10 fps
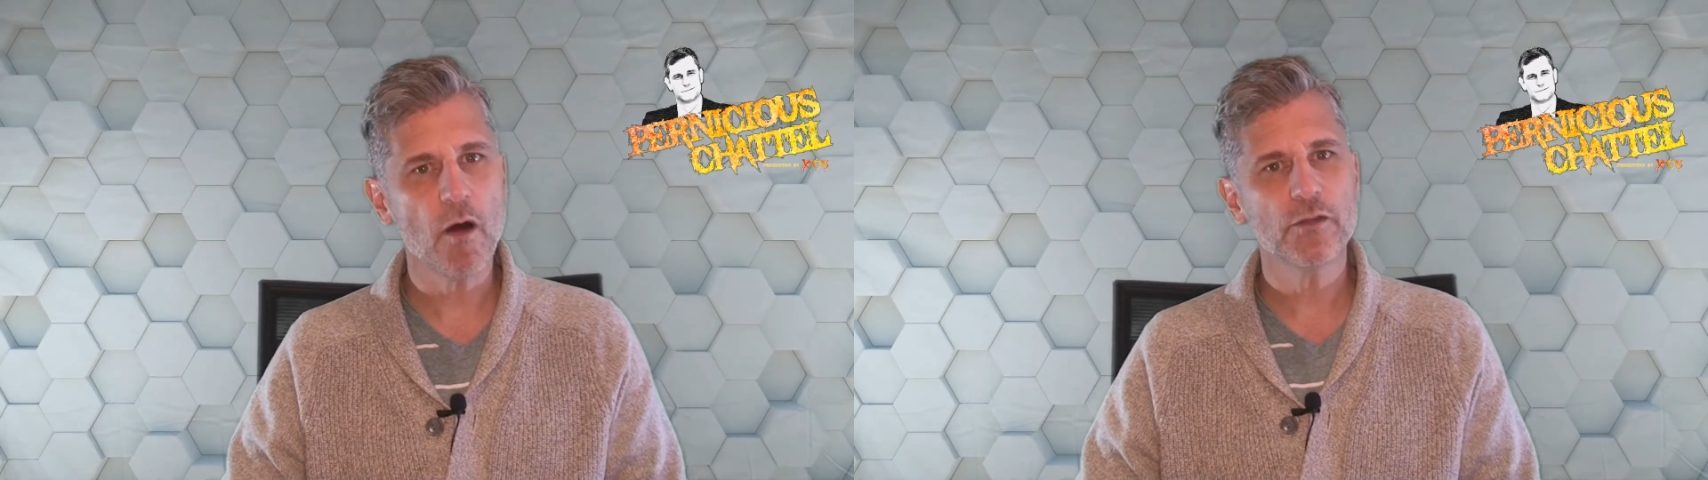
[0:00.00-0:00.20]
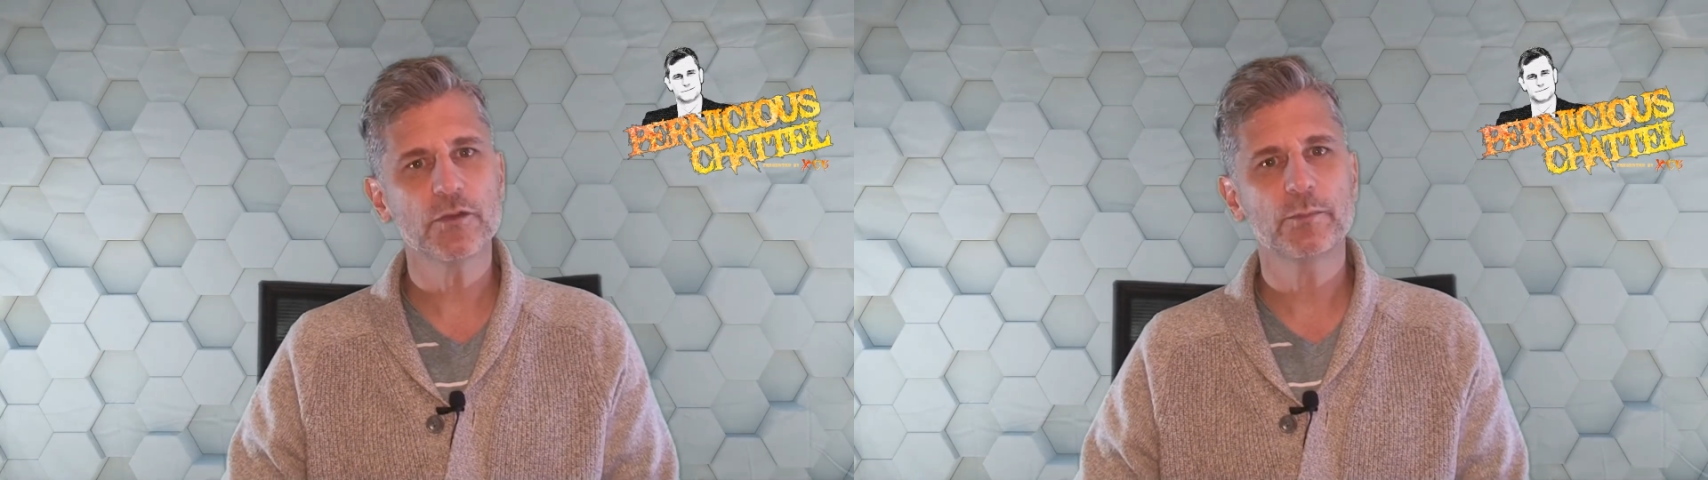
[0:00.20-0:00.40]

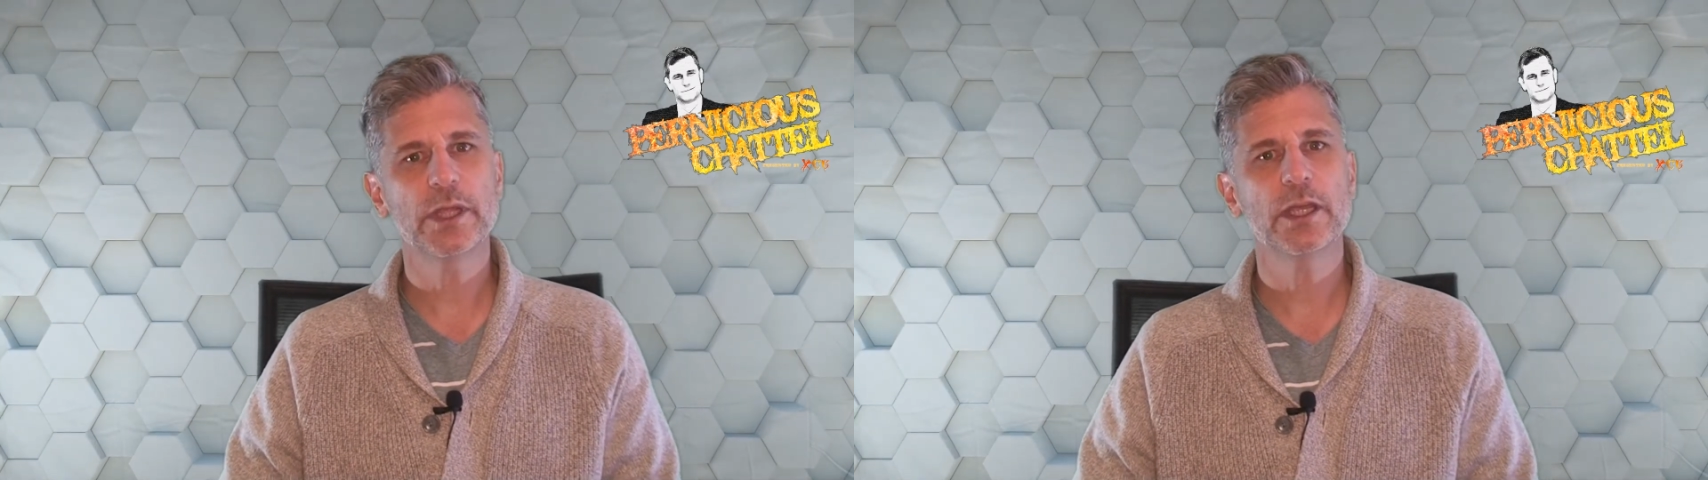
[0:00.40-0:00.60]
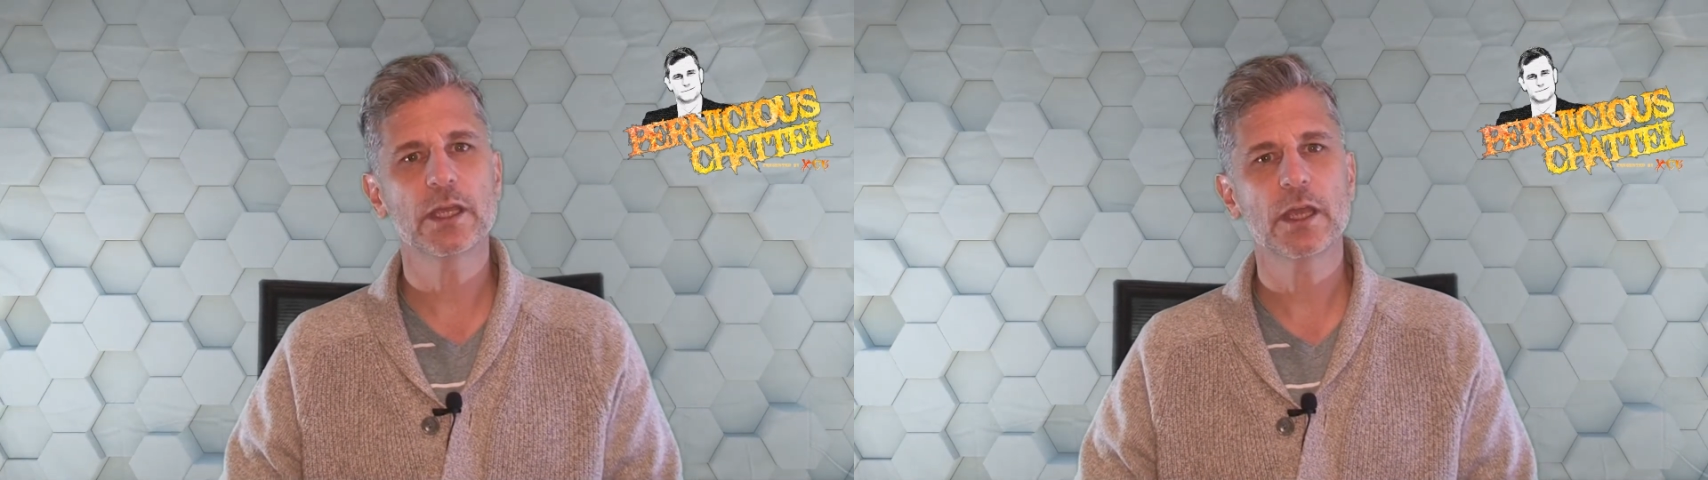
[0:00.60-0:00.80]
also
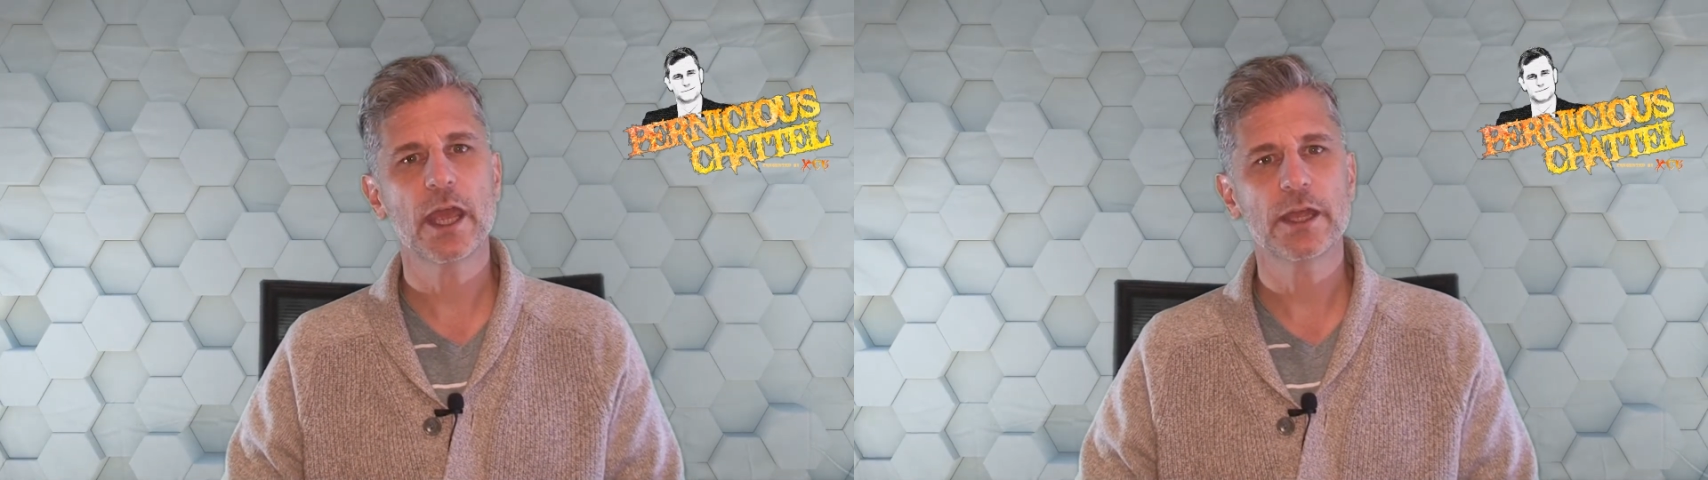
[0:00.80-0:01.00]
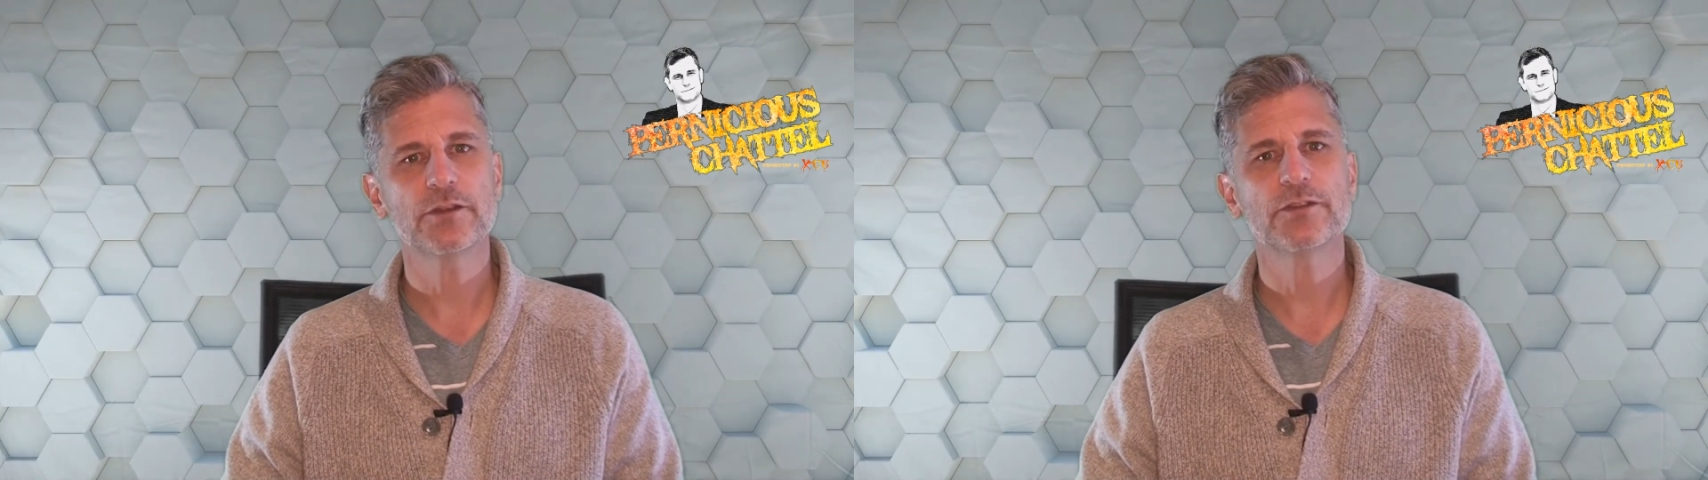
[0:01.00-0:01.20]
being
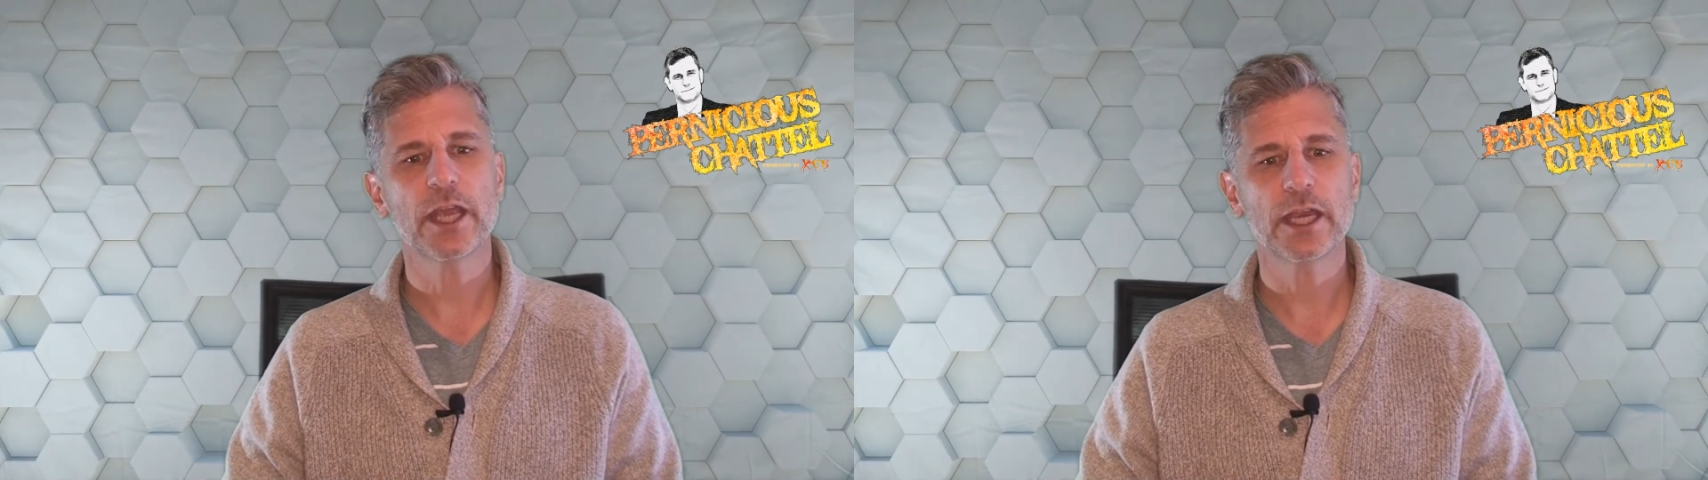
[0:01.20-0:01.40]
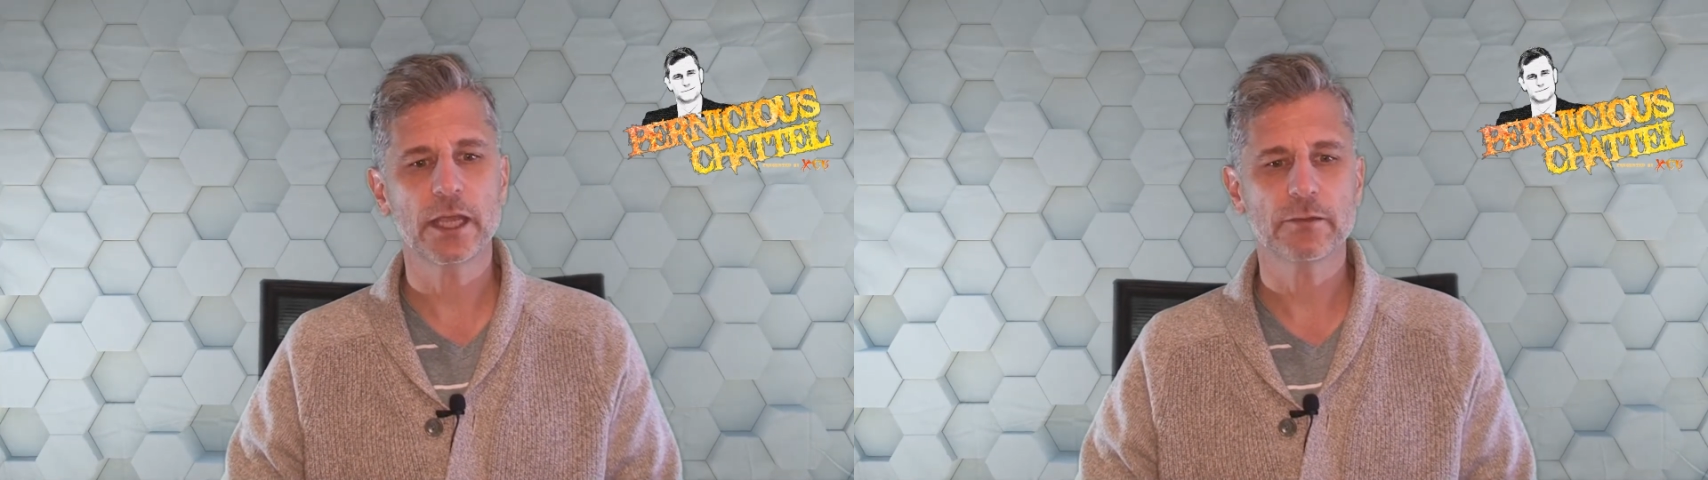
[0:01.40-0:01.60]

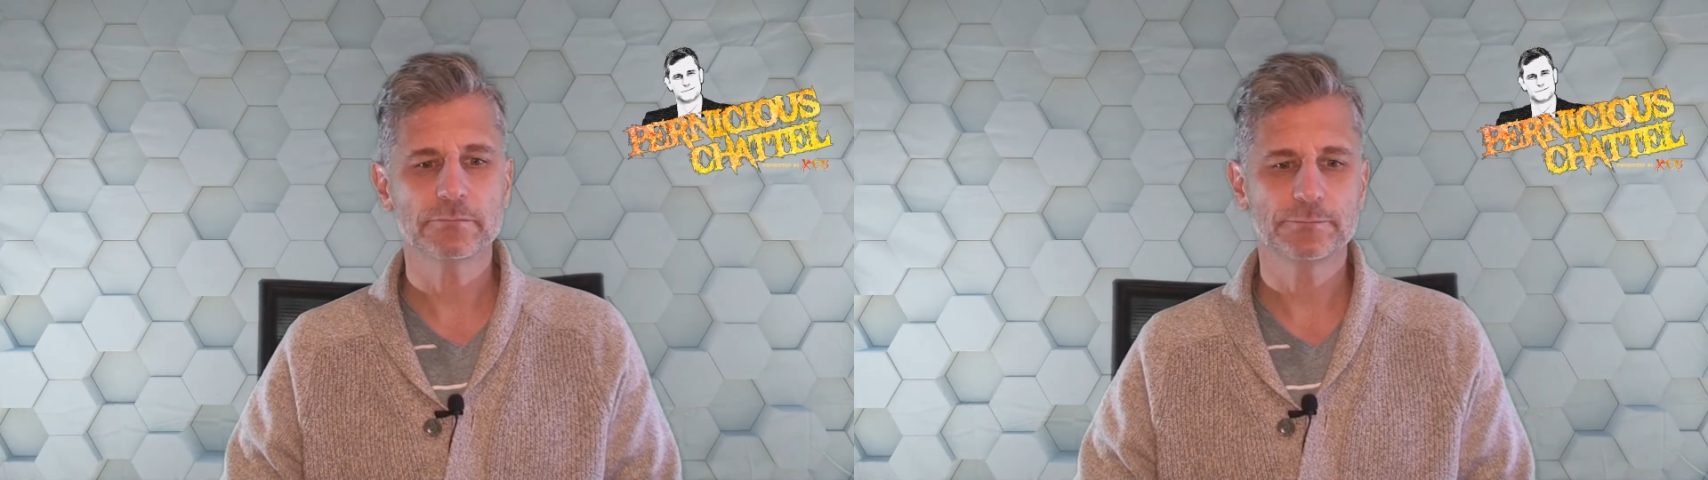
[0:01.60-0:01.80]
entertaining.